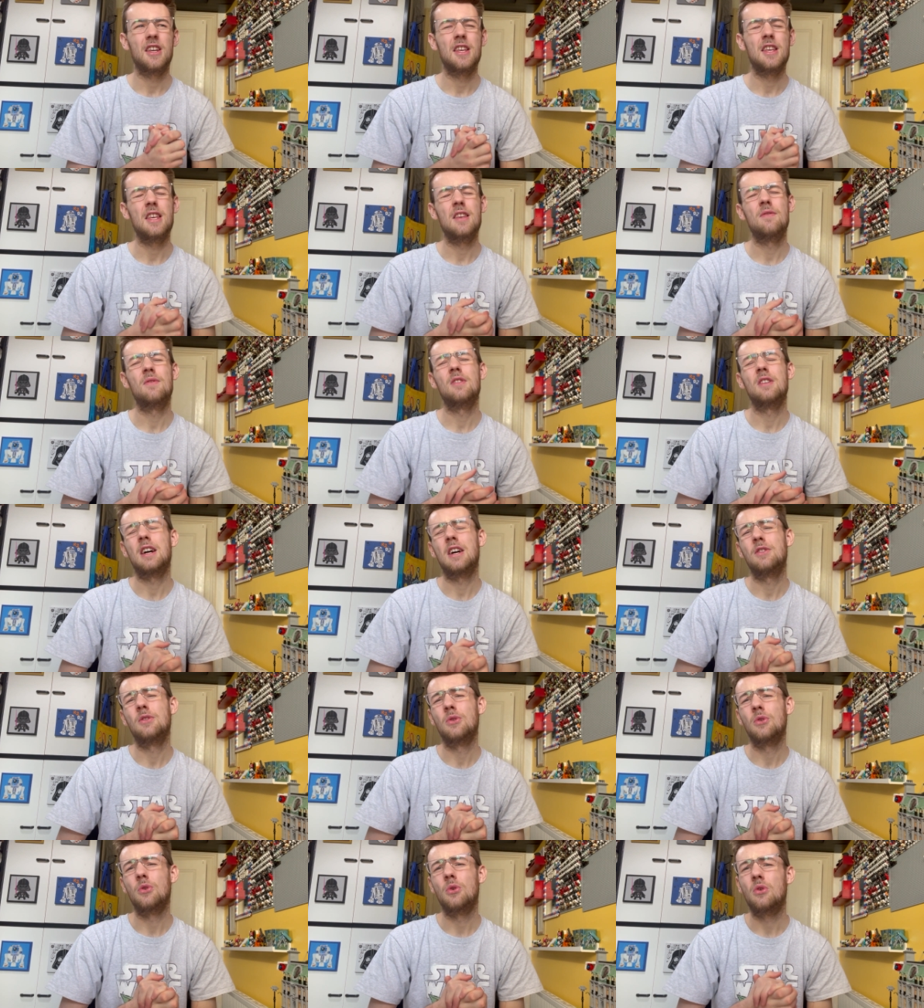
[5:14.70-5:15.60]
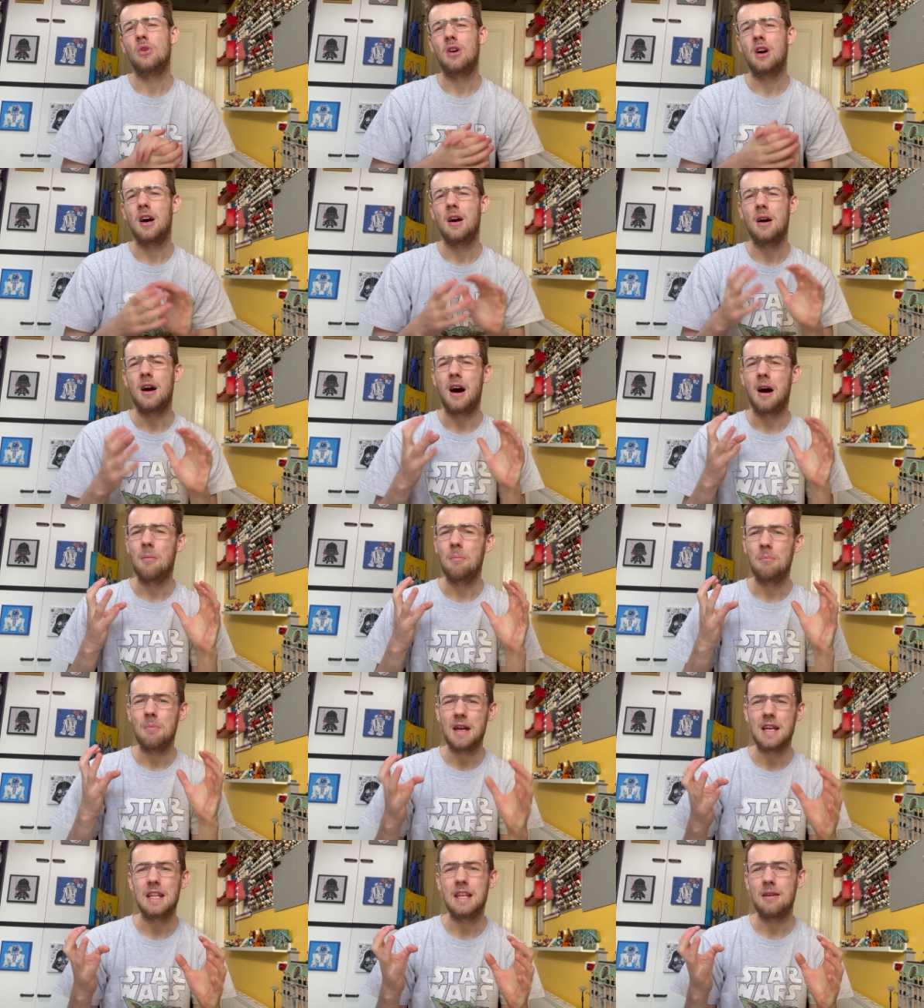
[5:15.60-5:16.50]
even I don't know a,
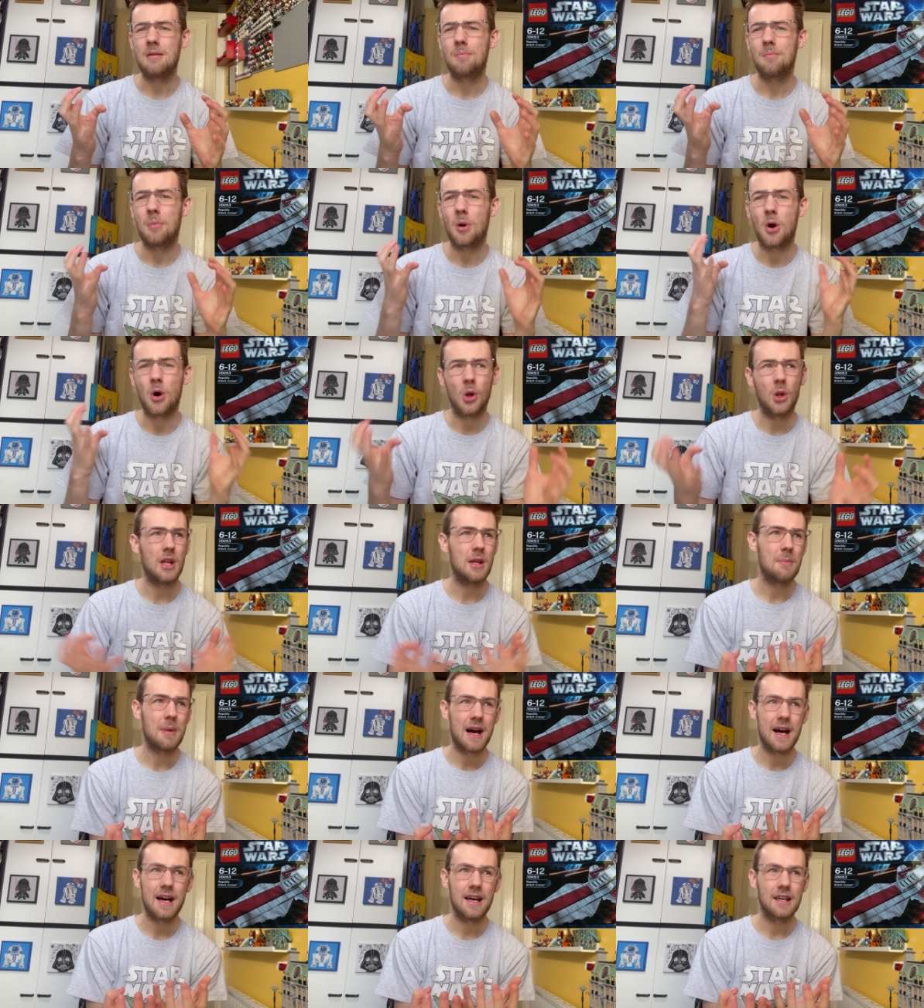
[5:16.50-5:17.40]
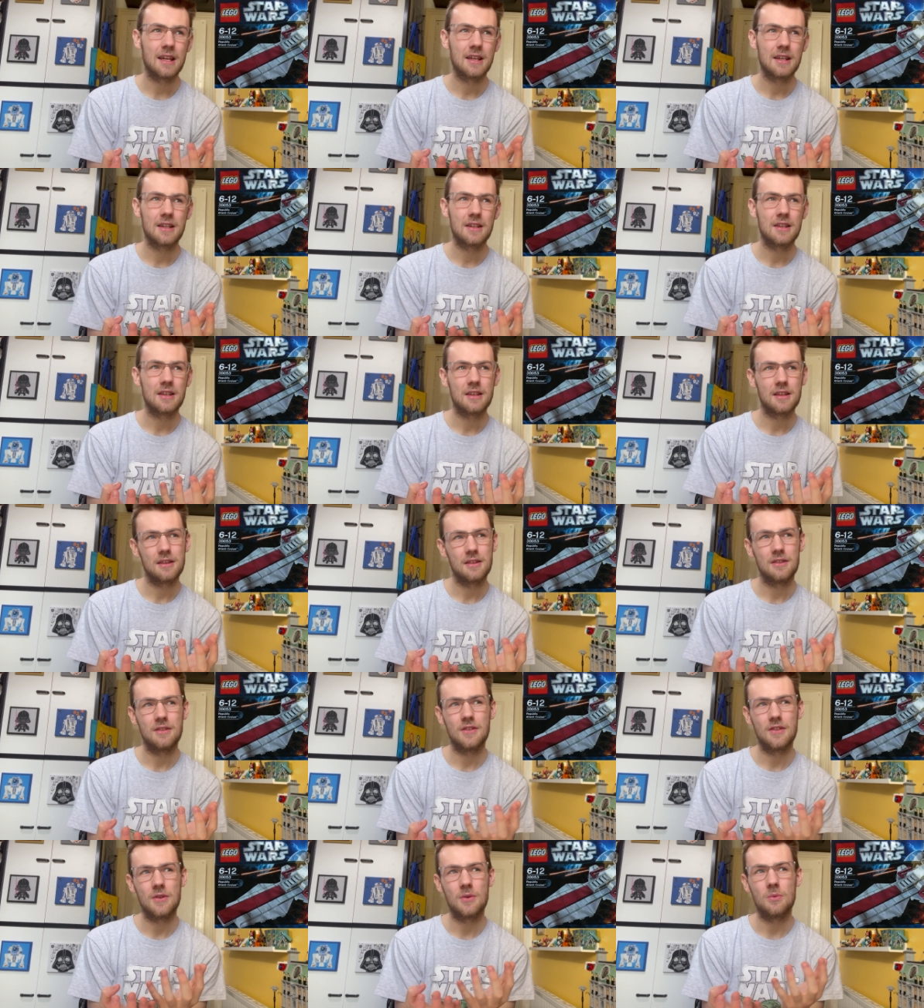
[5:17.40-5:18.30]
mini poly bag
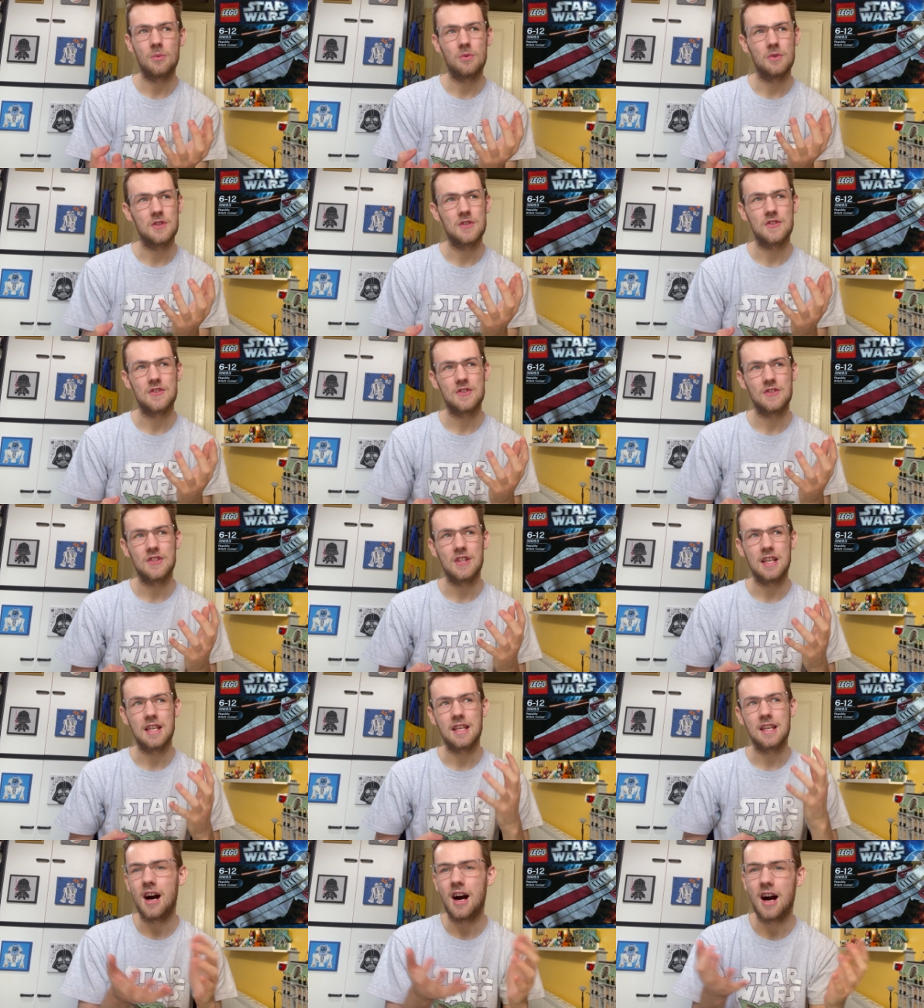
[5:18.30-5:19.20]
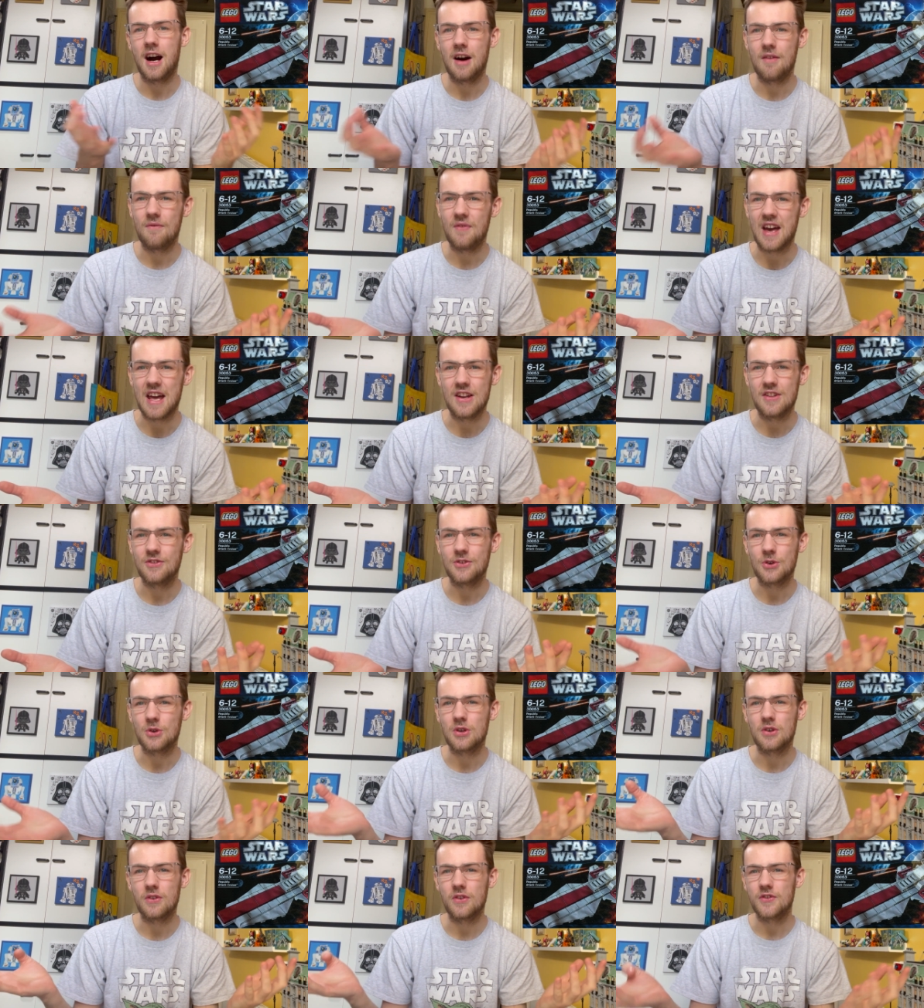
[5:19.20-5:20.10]
that was like a
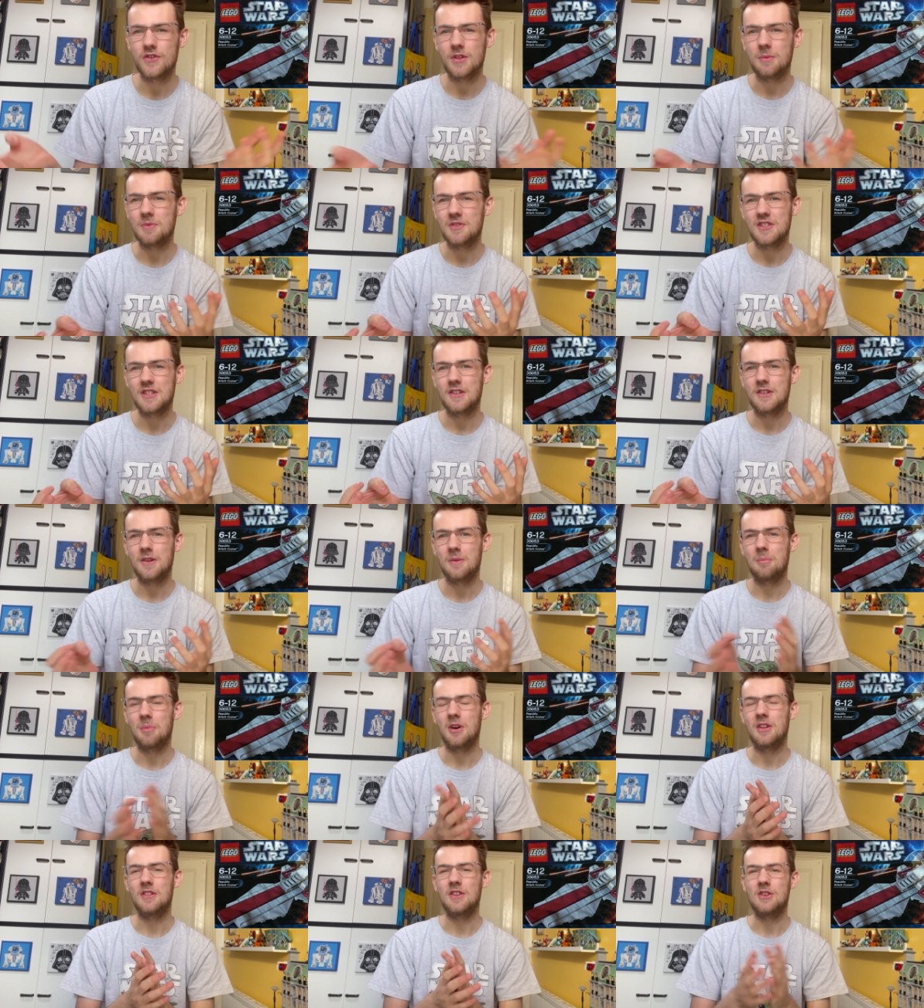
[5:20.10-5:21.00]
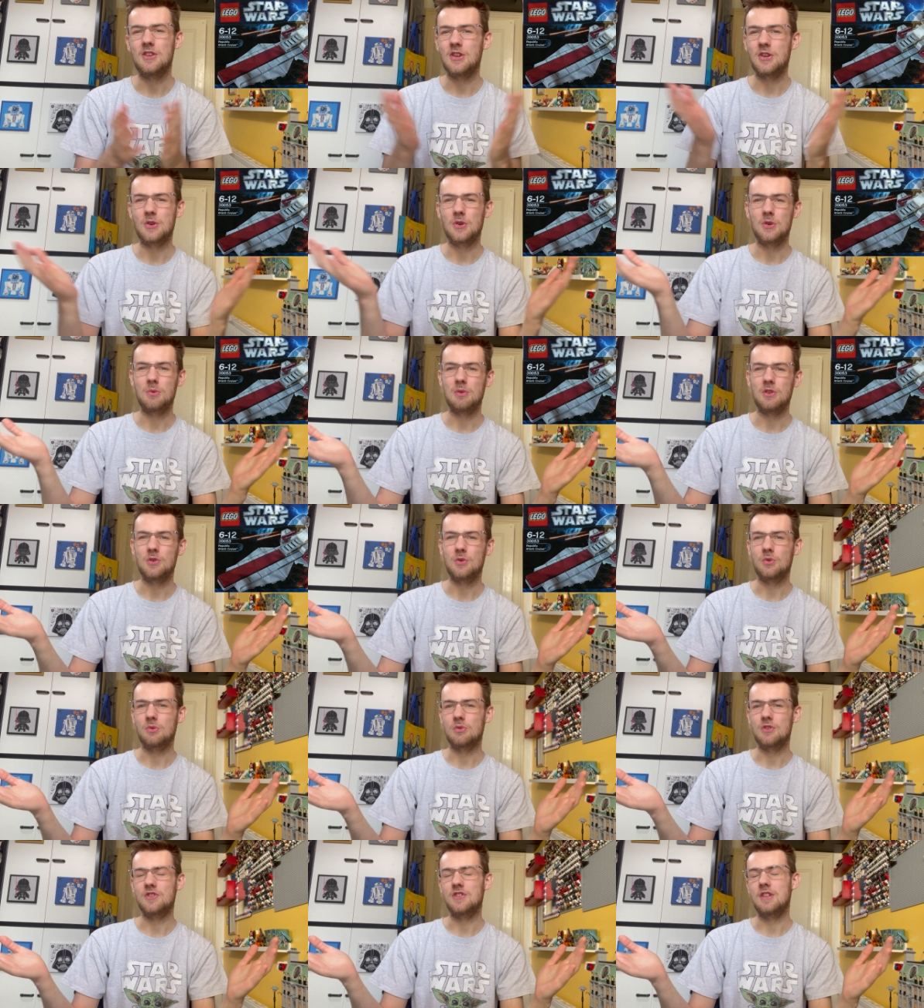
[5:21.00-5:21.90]
Venator of some sort. But there you go, we
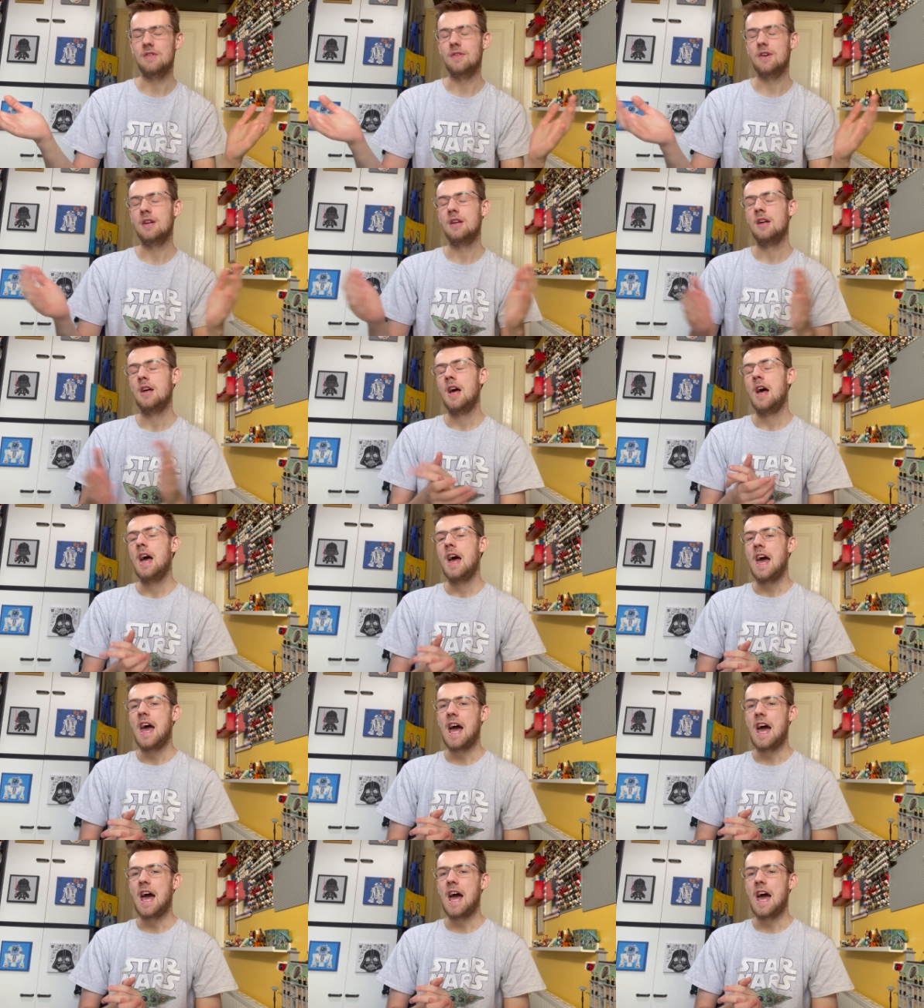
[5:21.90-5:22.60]
don't receive it.